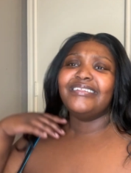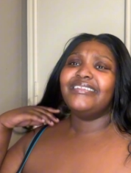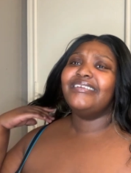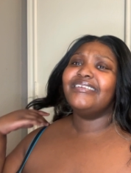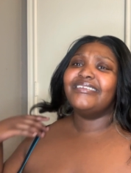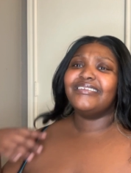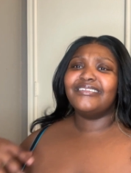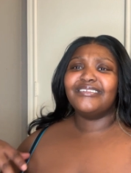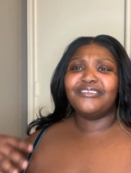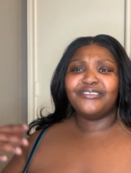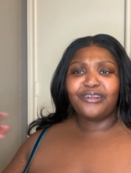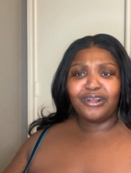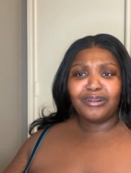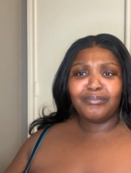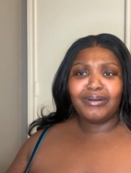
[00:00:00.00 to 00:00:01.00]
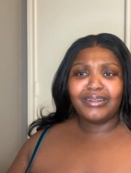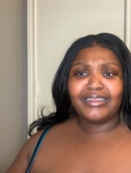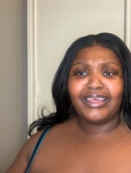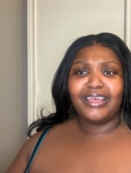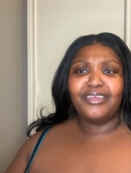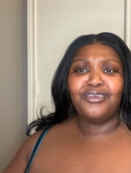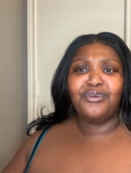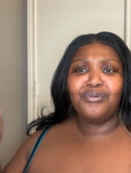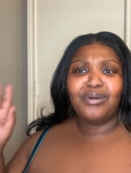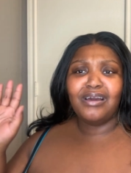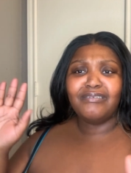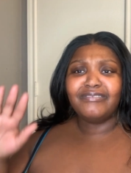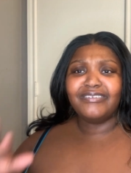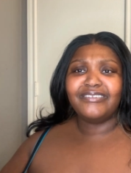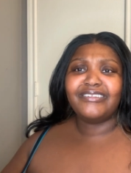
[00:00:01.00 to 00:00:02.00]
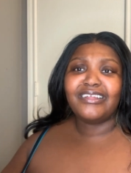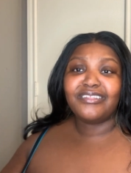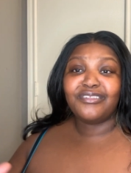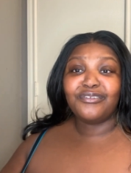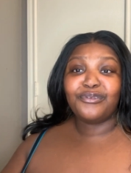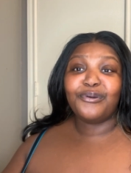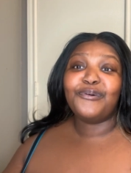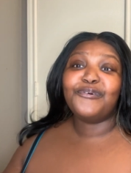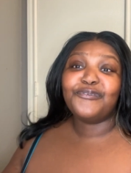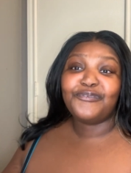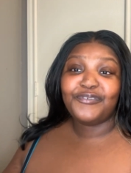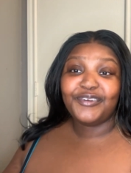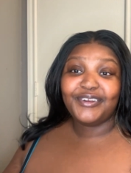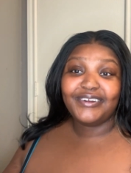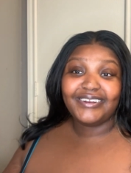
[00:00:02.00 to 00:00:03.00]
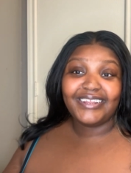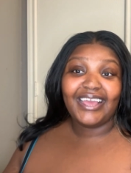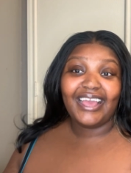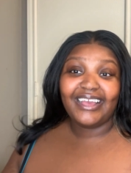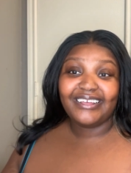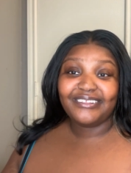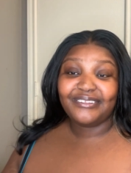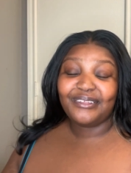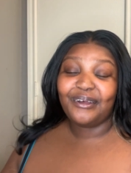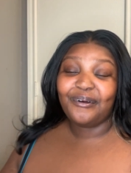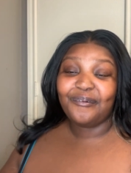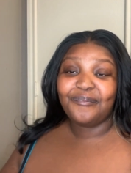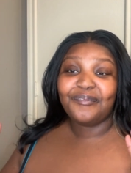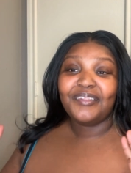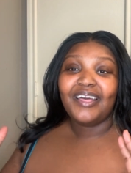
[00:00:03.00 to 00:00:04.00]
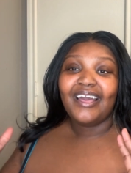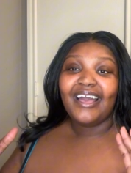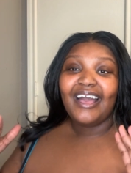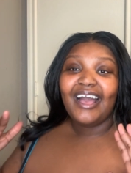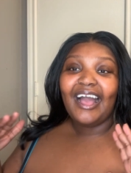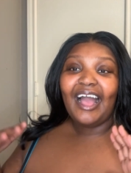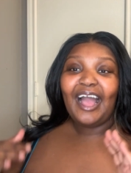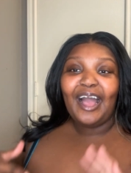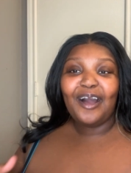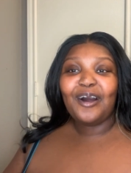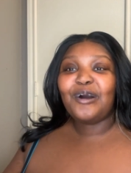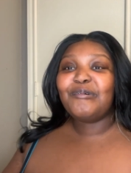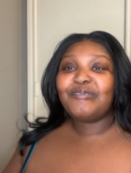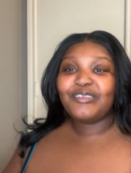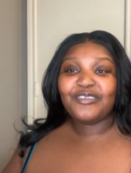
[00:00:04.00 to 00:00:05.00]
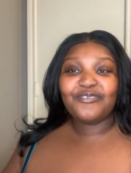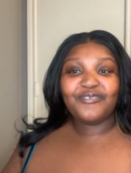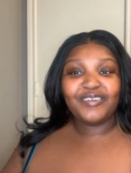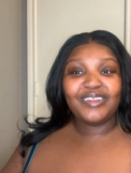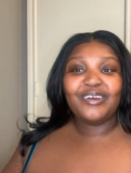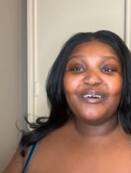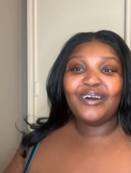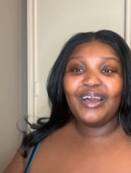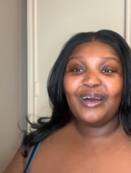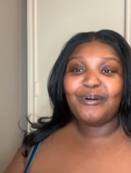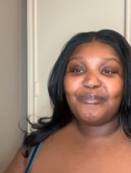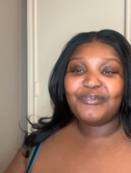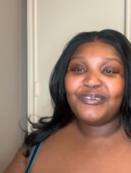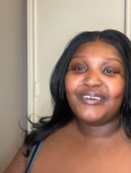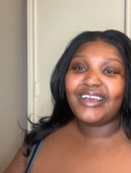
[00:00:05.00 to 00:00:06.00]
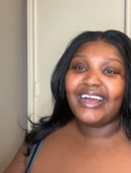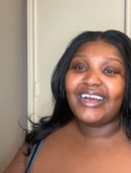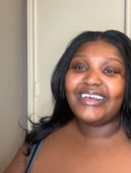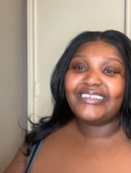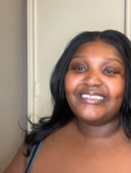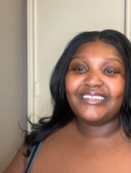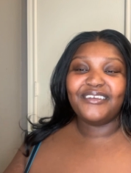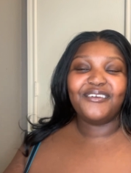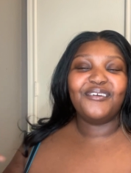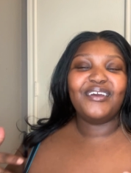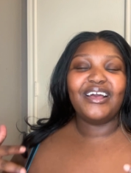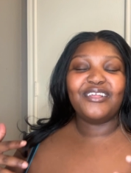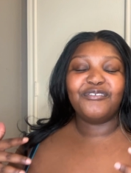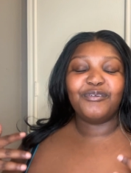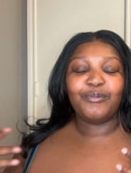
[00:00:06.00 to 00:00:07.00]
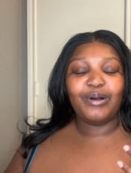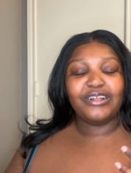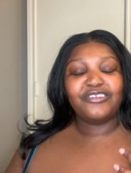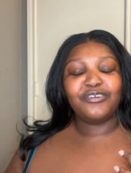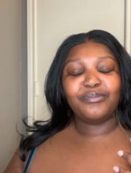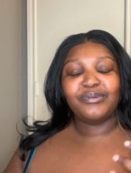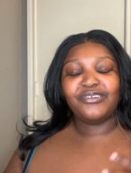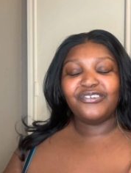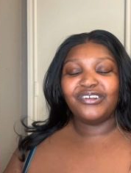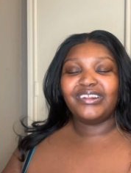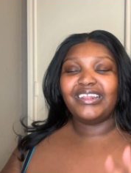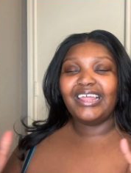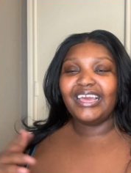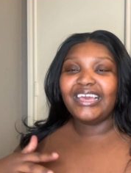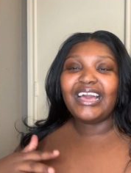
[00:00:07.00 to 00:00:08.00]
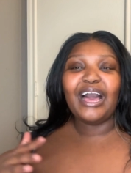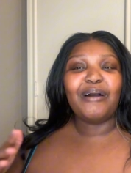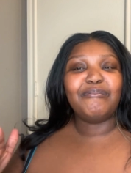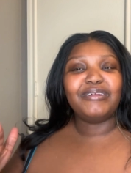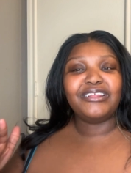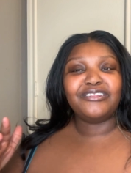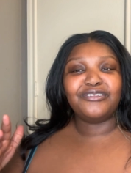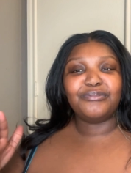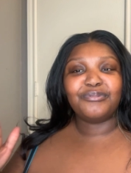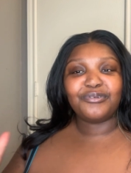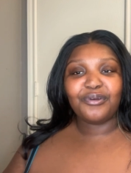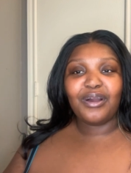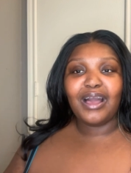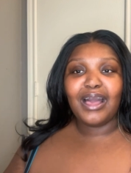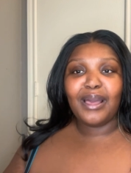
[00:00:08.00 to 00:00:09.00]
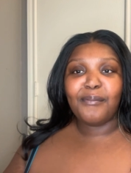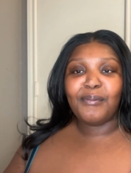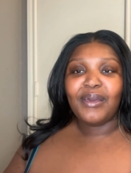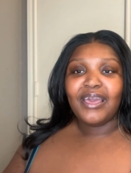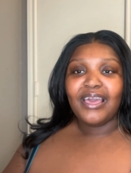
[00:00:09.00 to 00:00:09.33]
This is the start of my day. You have to set the tone for your day. So I hope this video helped you guys. Thank you guys for watching. Be sure to like, comment, and subscribe.